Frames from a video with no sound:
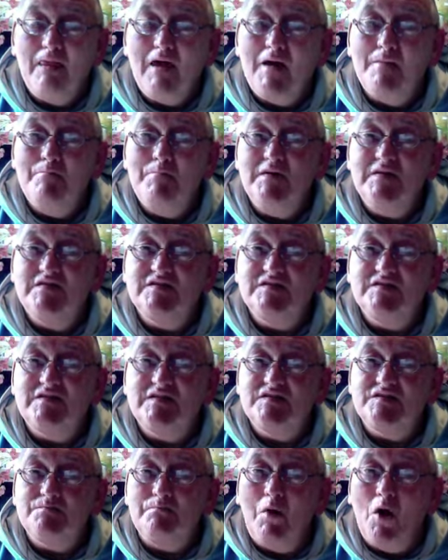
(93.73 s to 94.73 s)
amidst
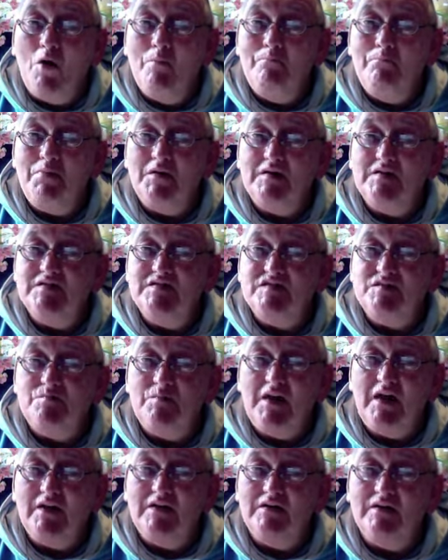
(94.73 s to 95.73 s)
this pomp and
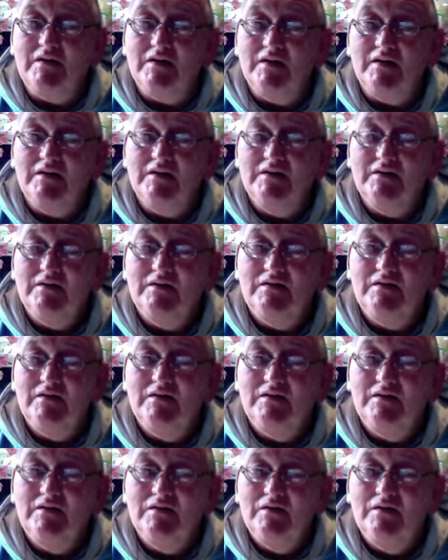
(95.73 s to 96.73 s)
splendor?
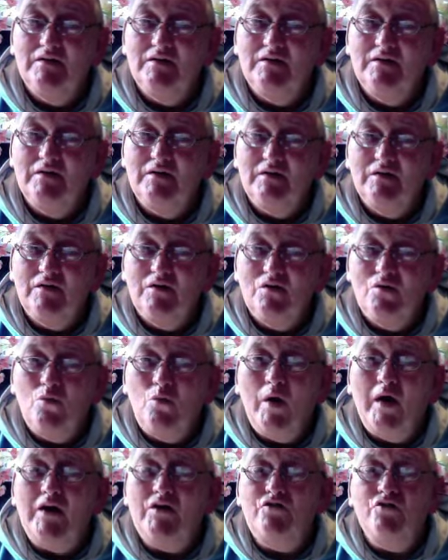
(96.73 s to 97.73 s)

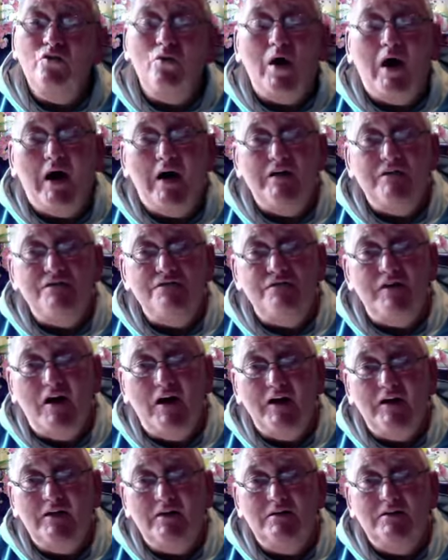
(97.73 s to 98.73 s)
Where do I
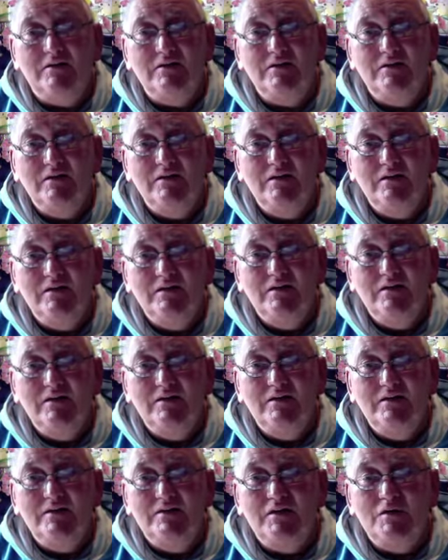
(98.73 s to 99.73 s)
find
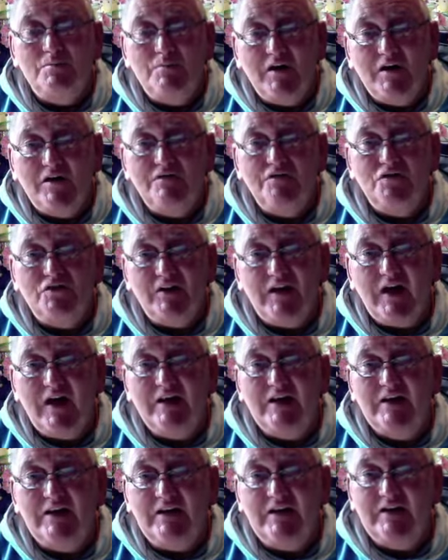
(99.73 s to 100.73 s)
the barefoot
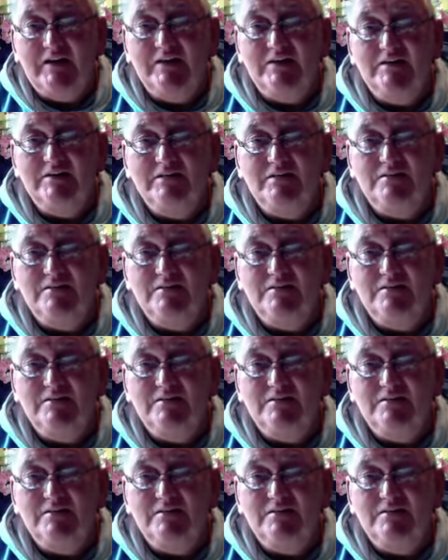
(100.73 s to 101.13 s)
Galilean?